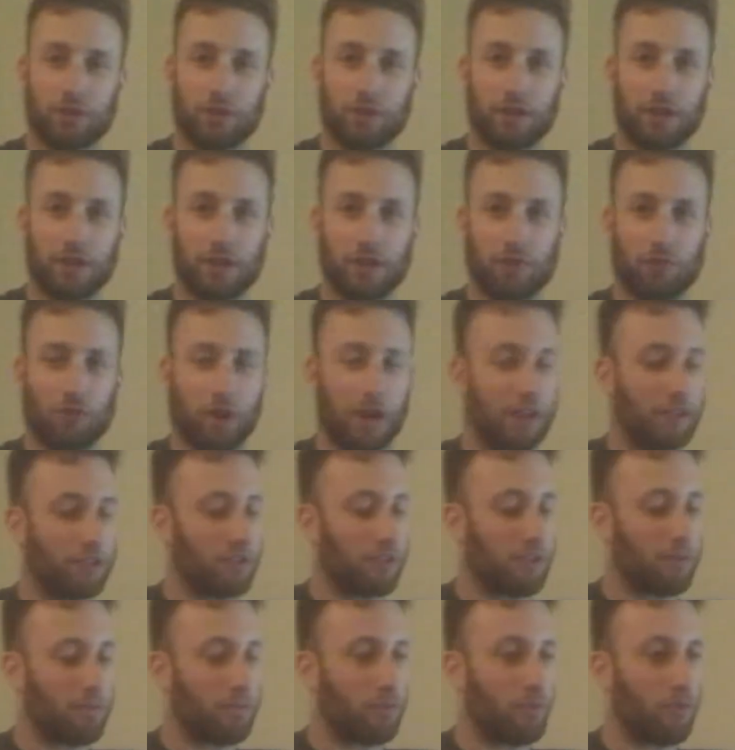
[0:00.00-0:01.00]
going to get right
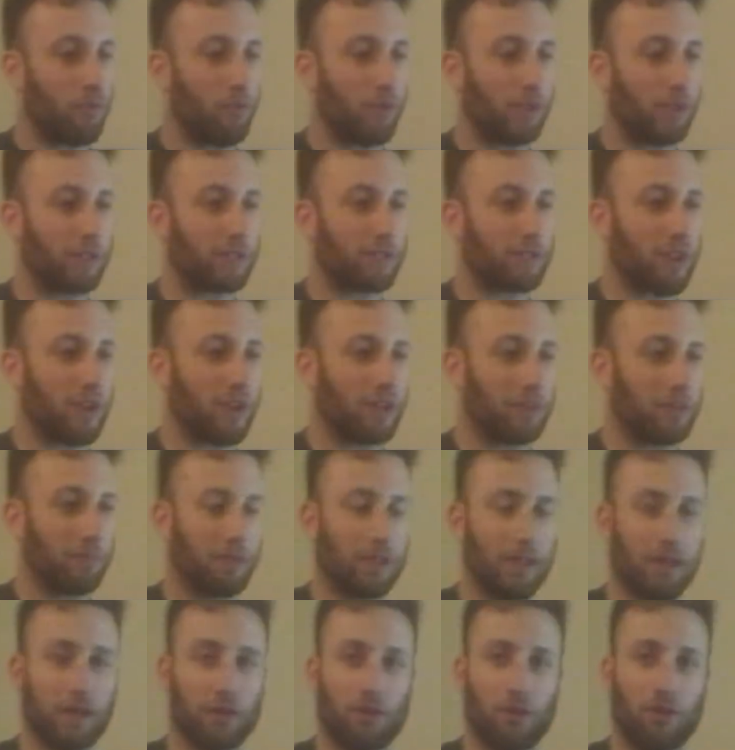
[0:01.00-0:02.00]
to the point. It's not going to
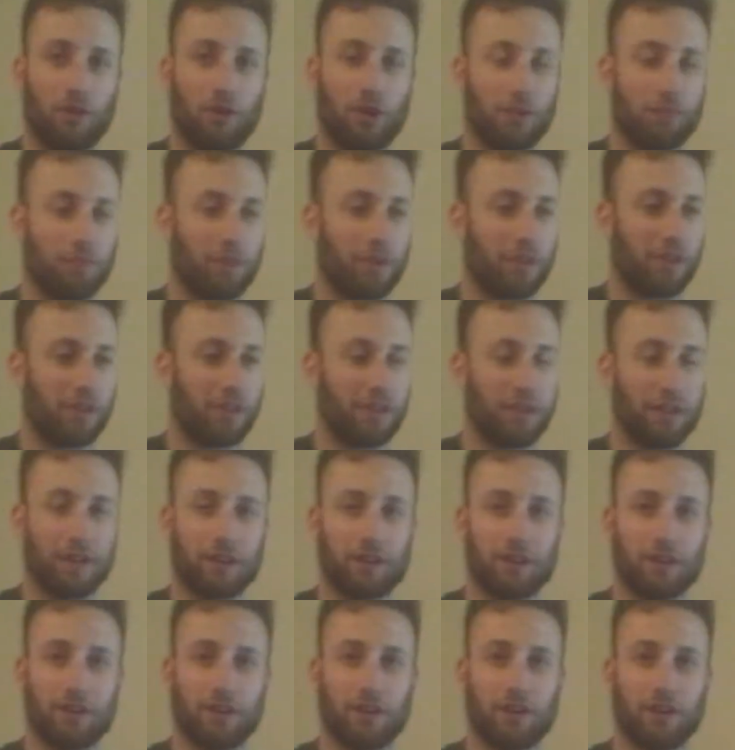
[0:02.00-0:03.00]
be that long, but I
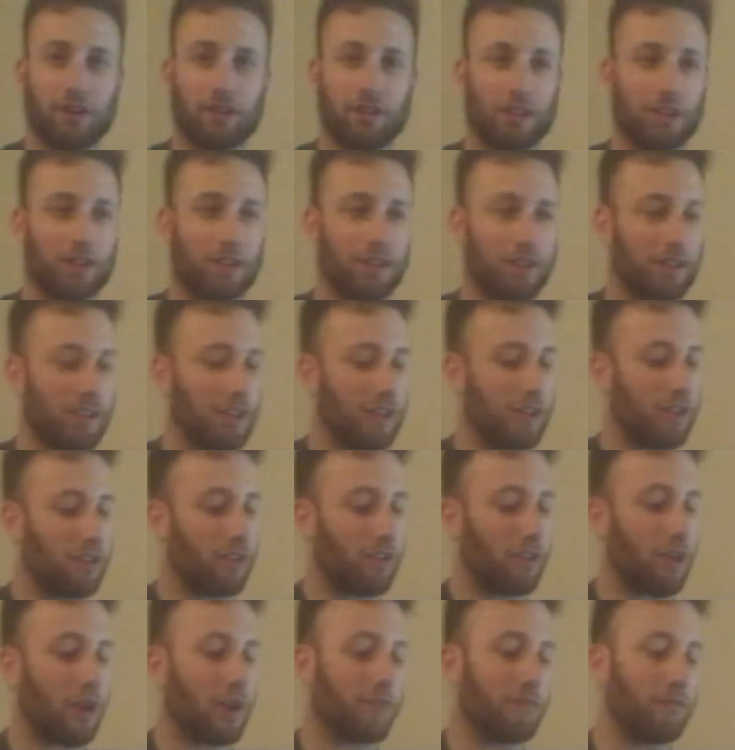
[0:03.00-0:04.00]
think you're going to get
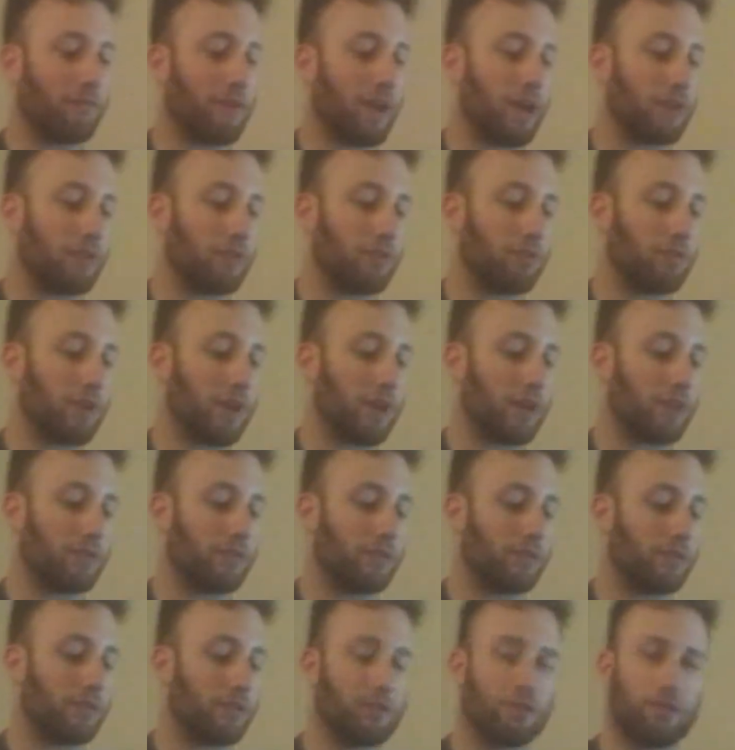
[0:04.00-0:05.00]
a lot of value out
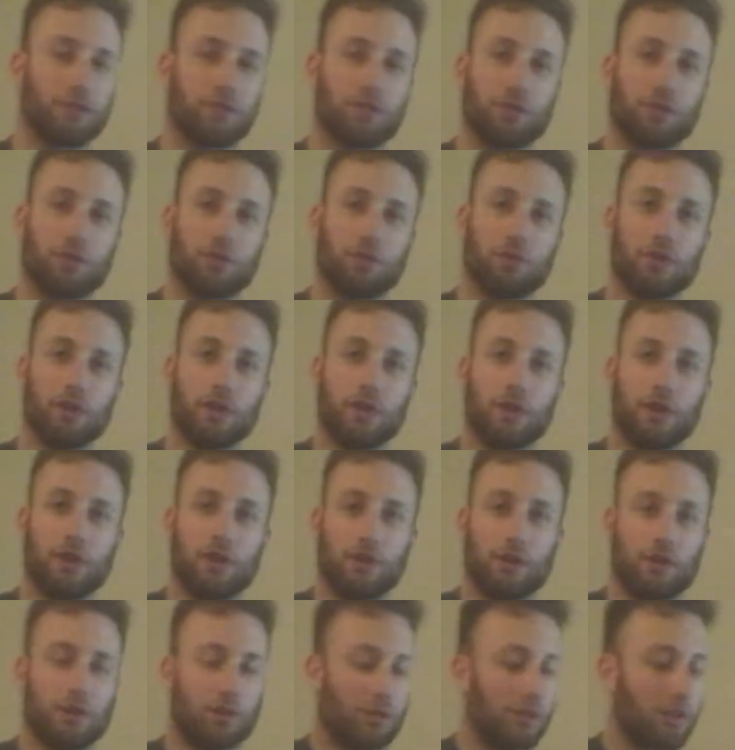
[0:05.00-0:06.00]
of it. So
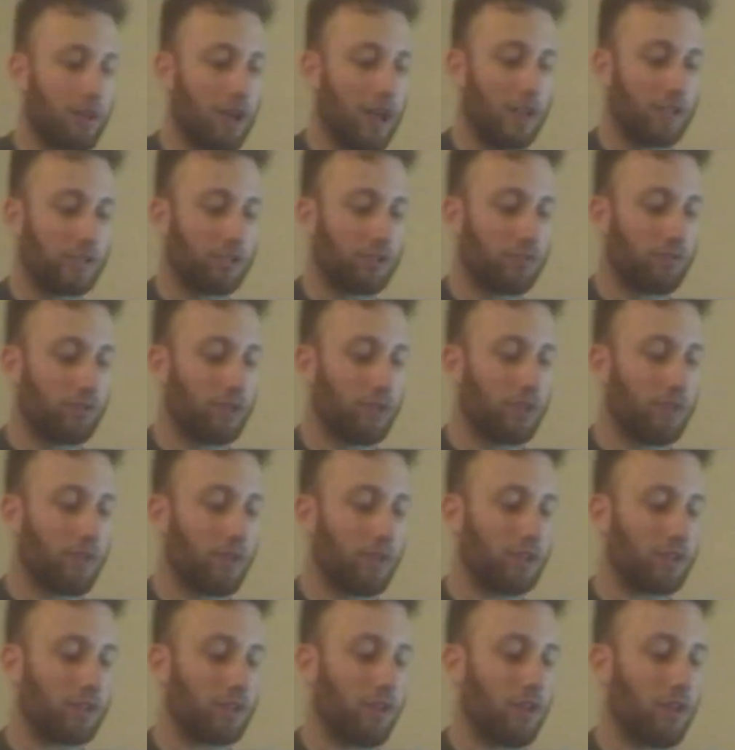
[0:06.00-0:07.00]
I just really
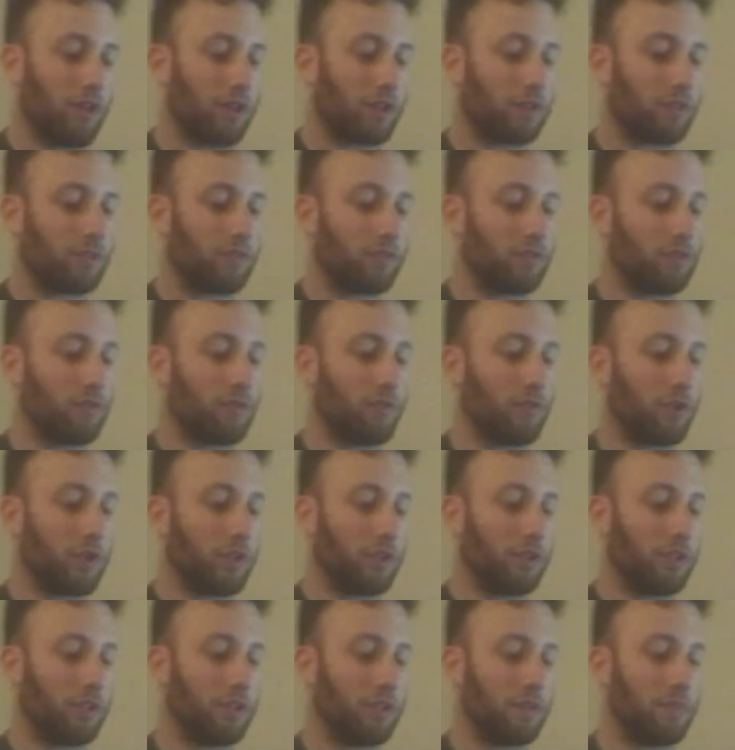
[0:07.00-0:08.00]
want to talk
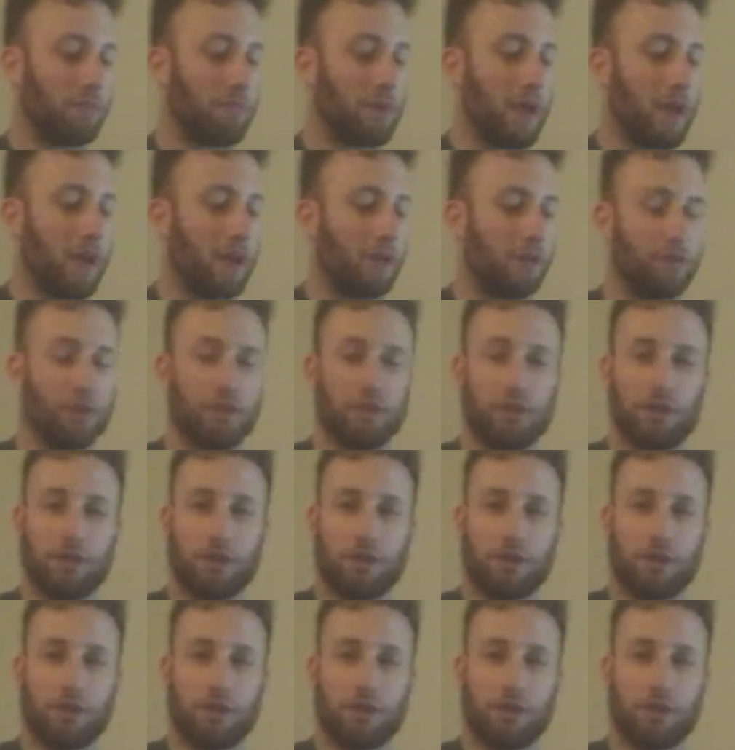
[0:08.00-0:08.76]
quickly about